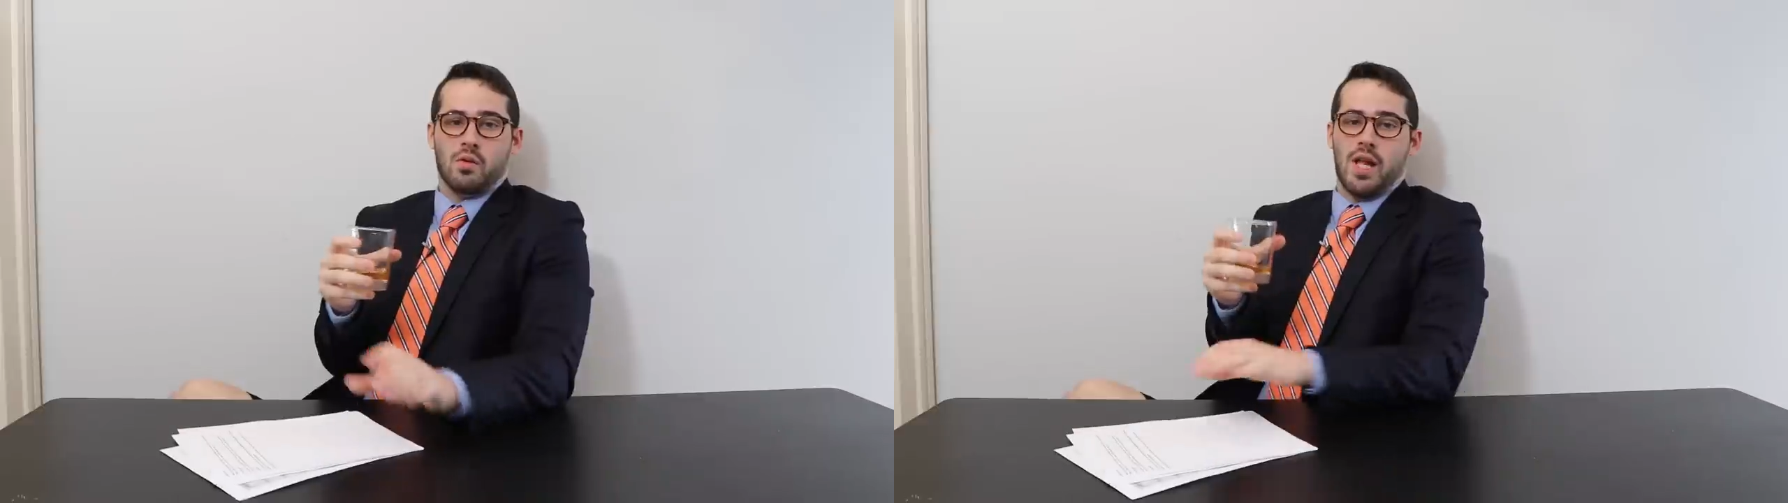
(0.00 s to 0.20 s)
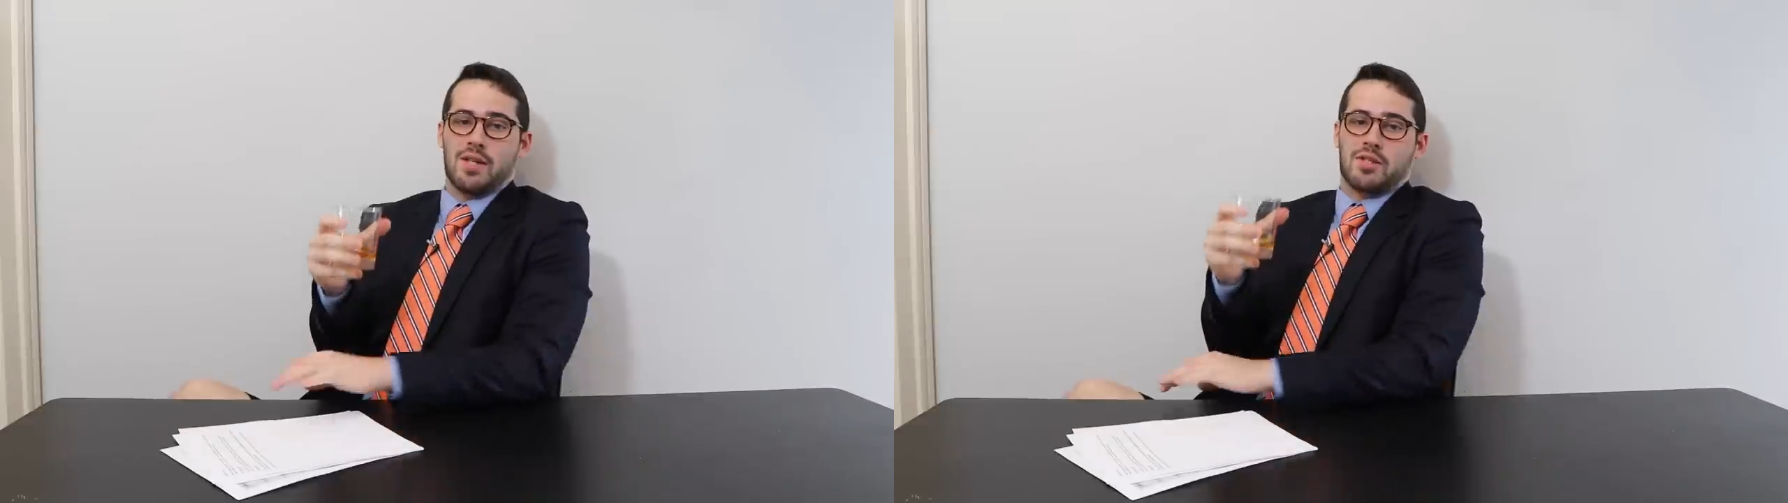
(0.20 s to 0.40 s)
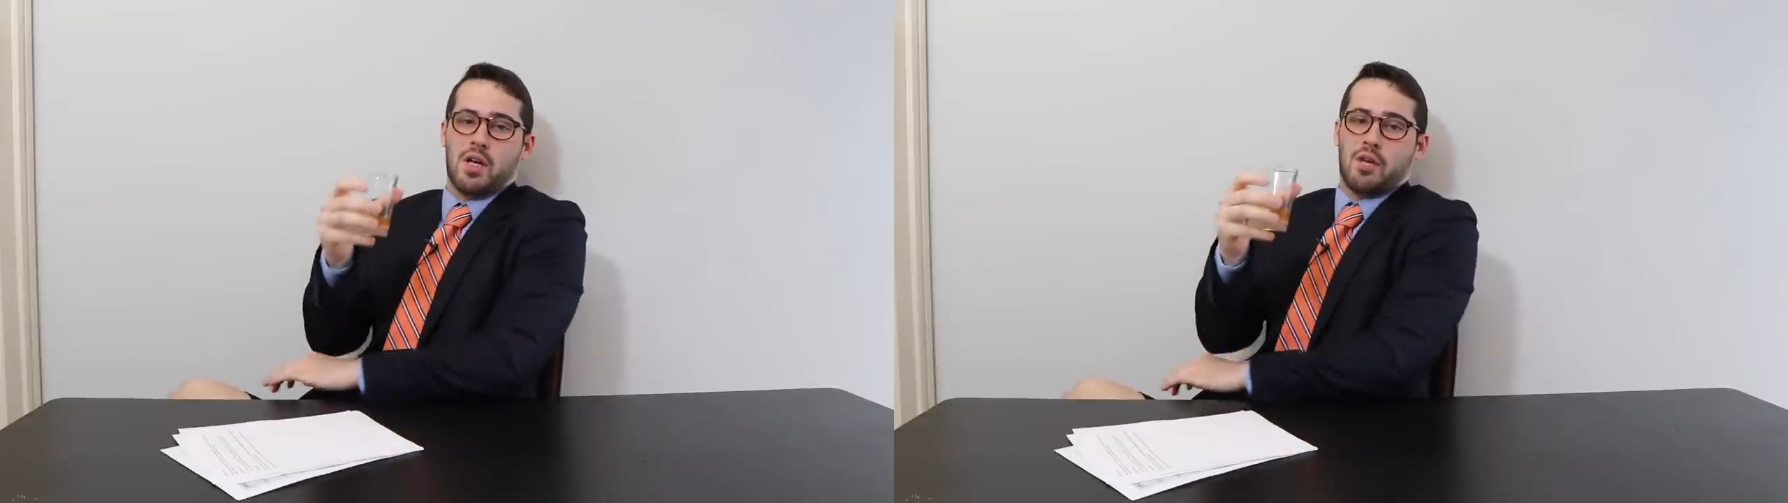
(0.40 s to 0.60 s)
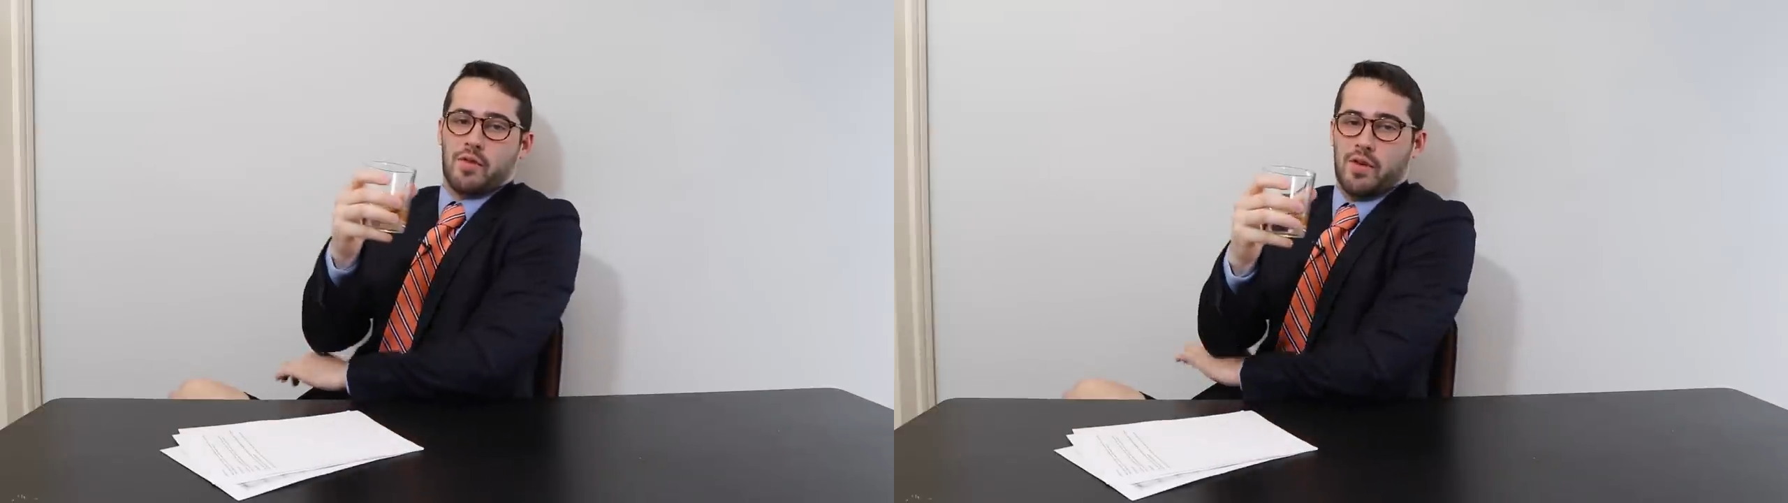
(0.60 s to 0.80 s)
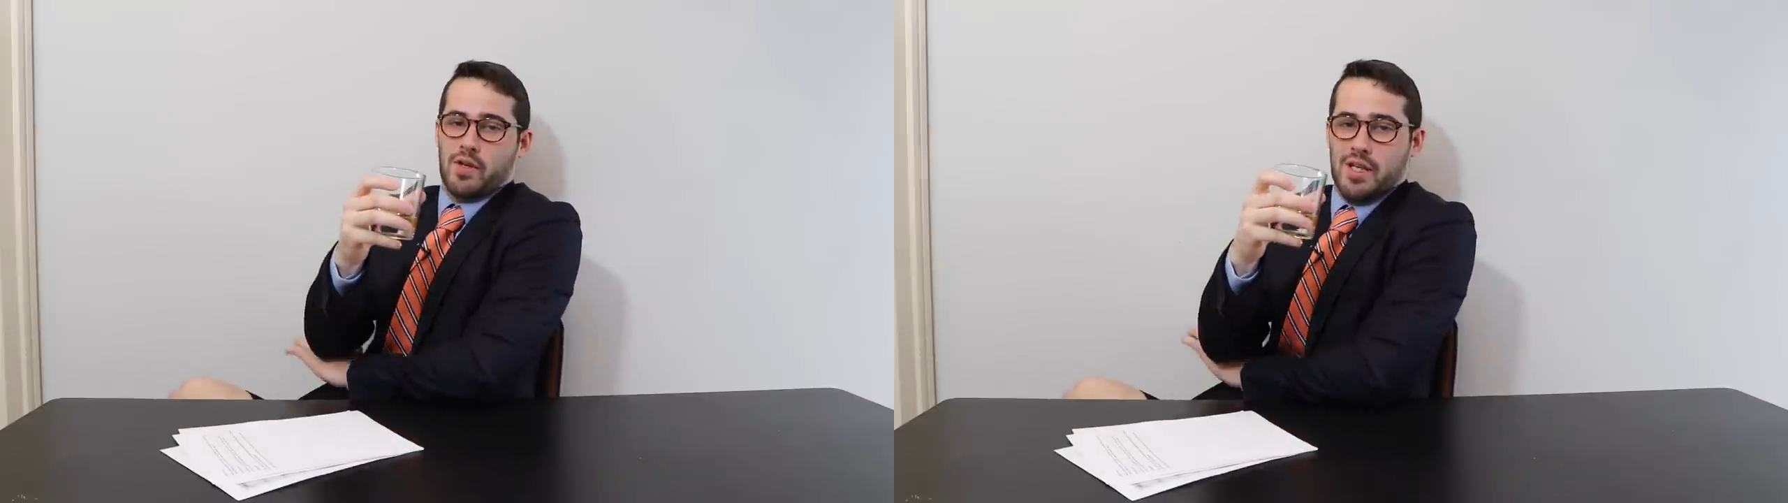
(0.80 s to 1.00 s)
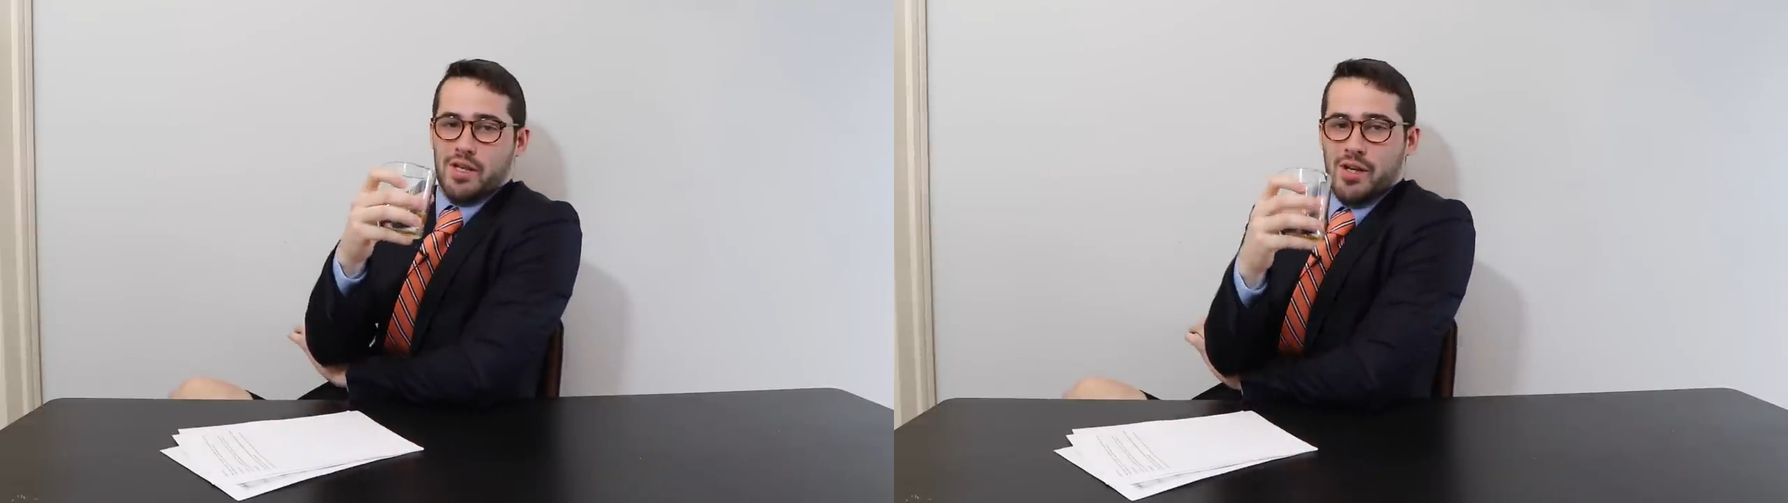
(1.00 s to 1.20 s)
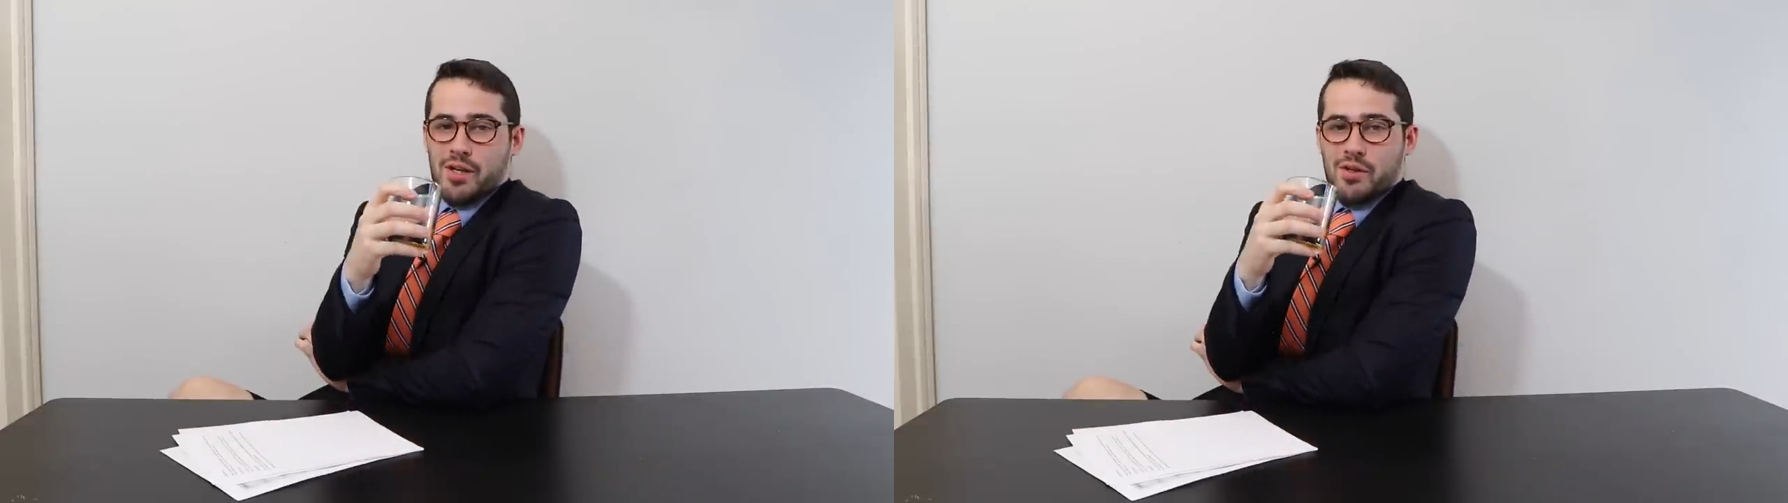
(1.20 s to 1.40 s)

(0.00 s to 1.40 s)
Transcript: Well, that's all for internet